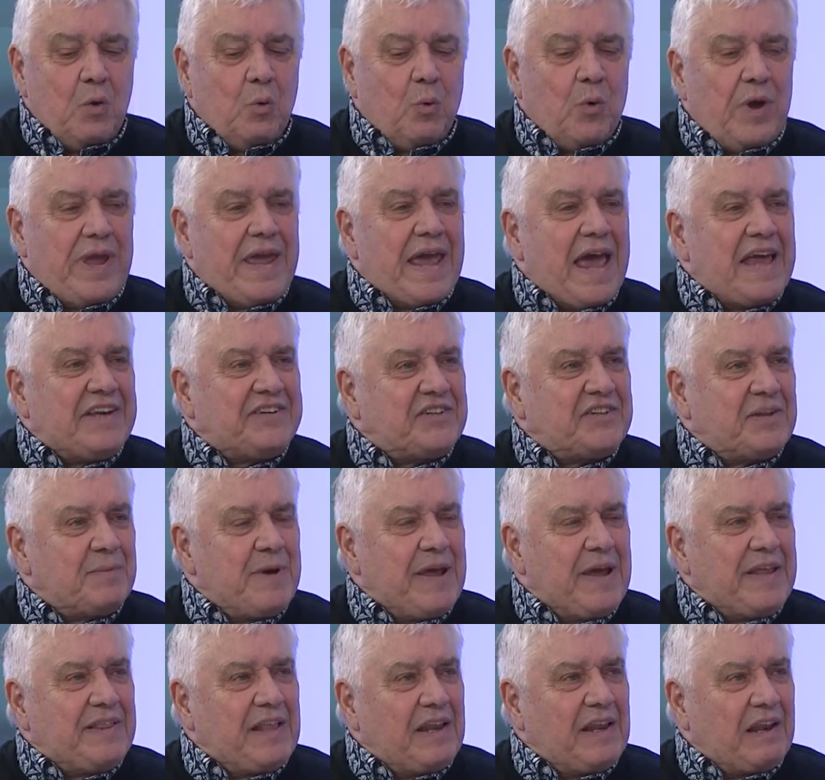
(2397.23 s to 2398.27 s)
We
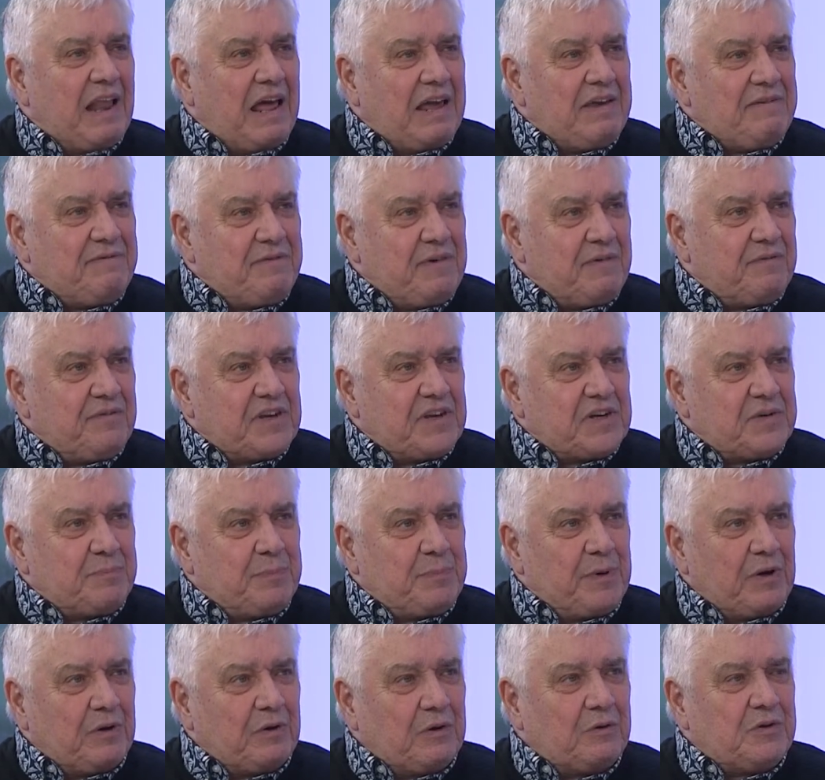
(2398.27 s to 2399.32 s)
estimate the life of this
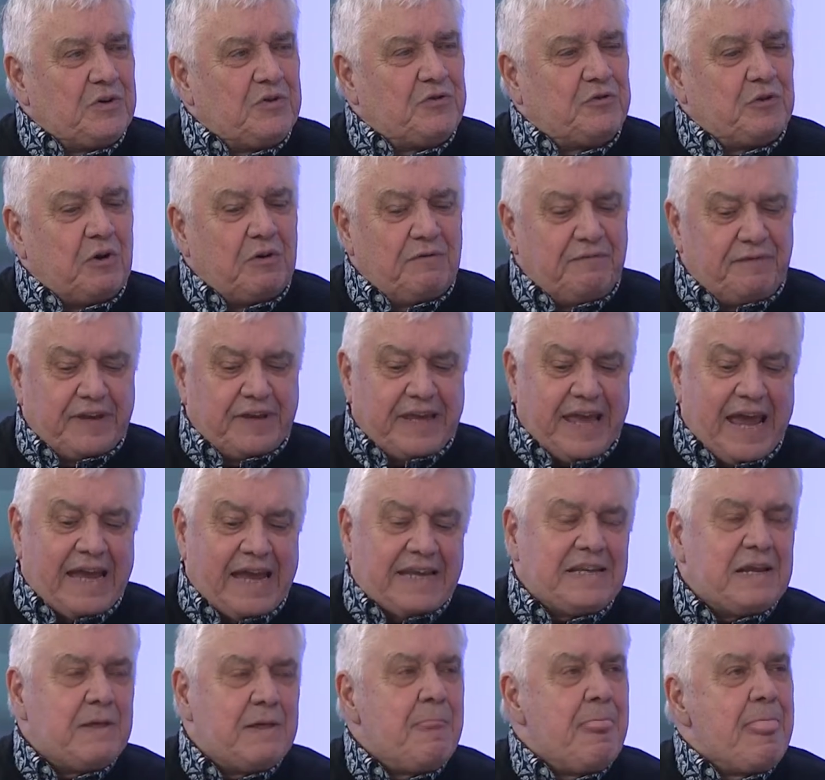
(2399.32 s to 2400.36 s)
pillow. Don't
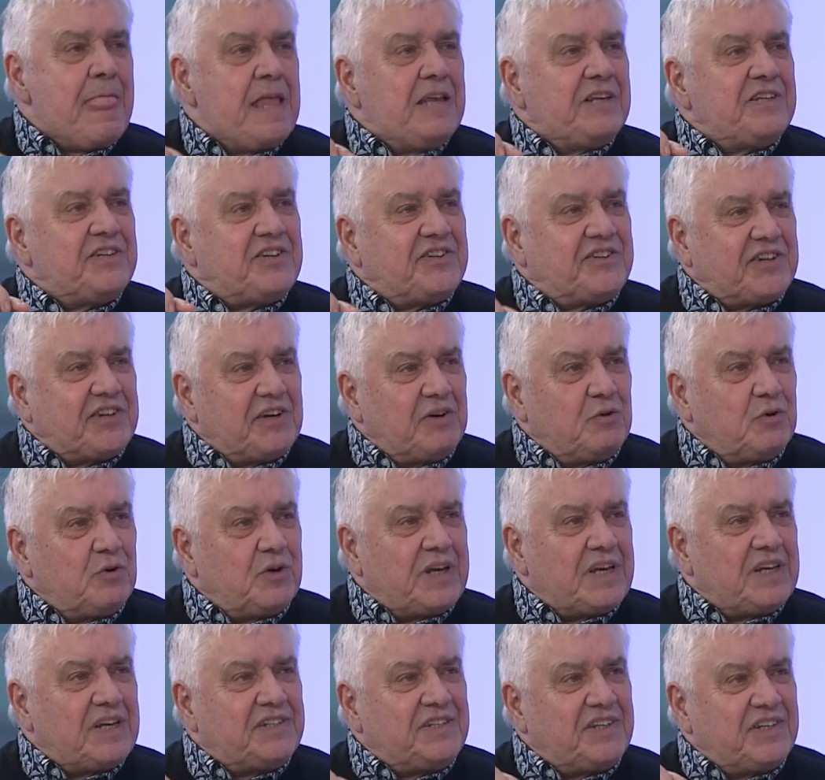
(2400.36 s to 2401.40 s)
forget, silk
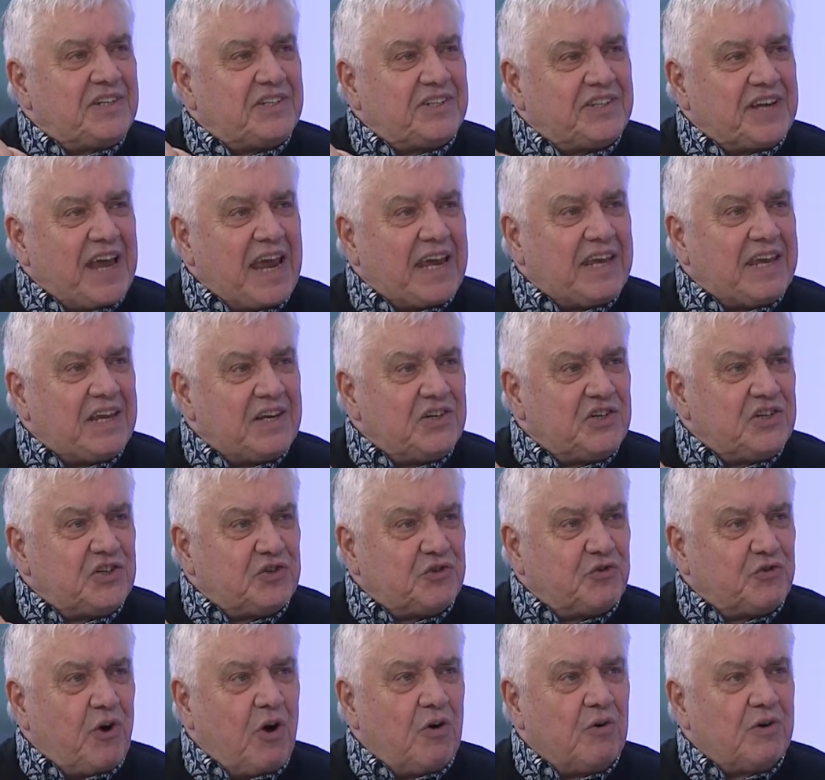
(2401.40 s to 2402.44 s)
is the second
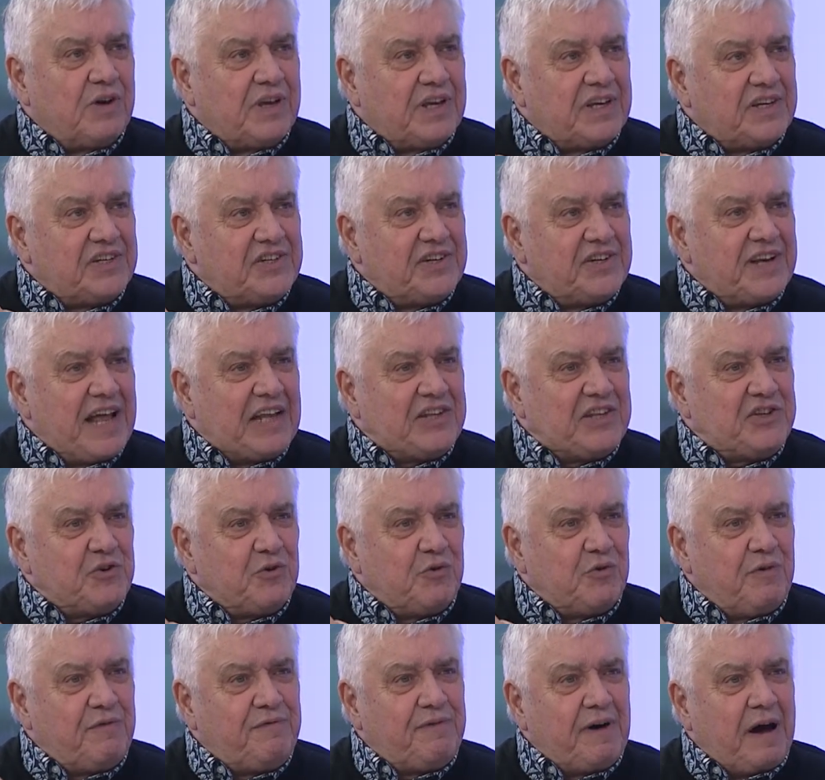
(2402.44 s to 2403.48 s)
strongest
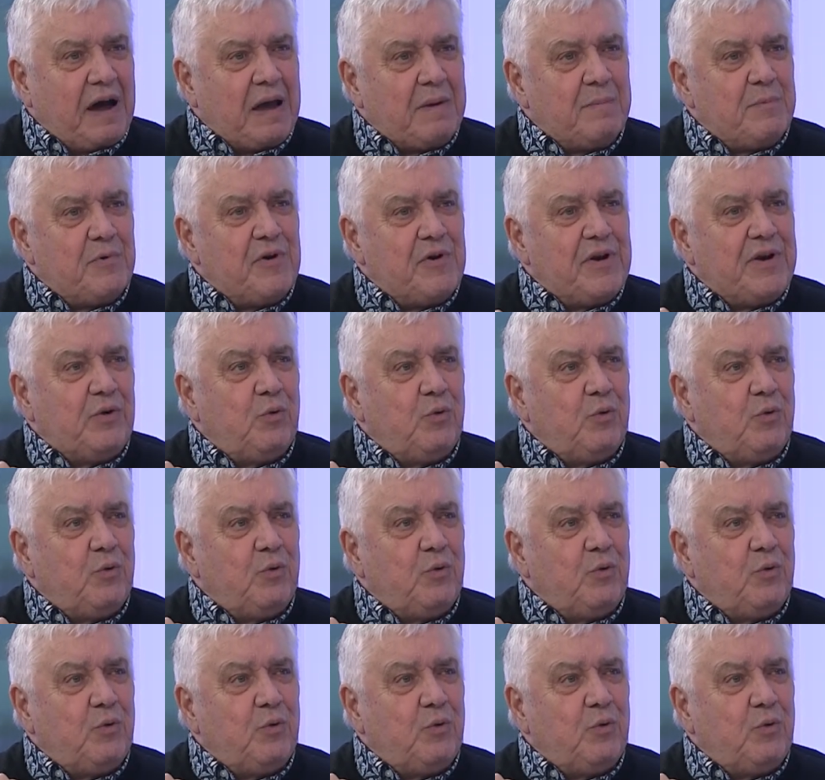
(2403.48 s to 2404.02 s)
natural fiber in the